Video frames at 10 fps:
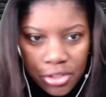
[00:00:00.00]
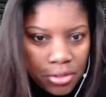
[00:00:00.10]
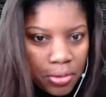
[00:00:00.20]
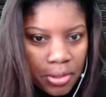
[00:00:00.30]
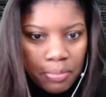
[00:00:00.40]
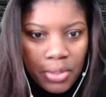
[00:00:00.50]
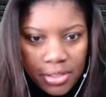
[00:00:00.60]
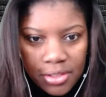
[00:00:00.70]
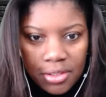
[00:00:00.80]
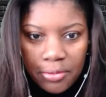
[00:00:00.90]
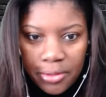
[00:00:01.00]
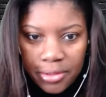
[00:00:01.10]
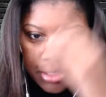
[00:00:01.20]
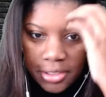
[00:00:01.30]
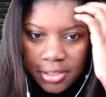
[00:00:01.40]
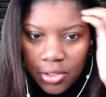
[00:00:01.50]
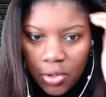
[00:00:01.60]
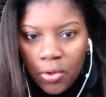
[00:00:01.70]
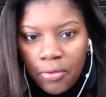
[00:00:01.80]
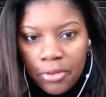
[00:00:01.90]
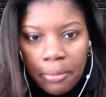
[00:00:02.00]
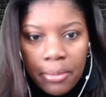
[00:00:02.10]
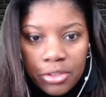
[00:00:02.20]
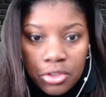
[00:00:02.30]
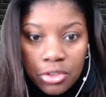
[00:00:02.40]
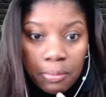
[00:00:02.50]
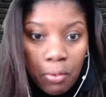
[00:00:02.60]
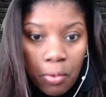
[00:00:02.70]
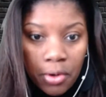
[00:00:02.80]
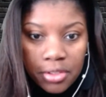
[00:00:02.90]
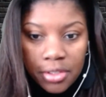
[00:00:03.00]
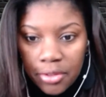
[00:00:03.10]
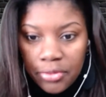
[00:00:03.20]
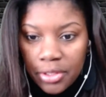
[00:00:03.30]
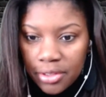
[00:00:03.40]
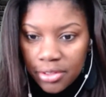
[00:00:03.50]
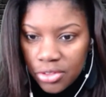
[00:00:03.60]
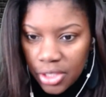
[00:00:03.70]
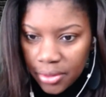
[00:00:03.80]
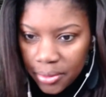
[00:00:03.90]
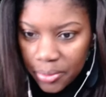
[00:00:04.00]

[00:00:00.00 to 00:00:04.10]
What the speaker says: It makes a difference, and it's all very much support of this channel.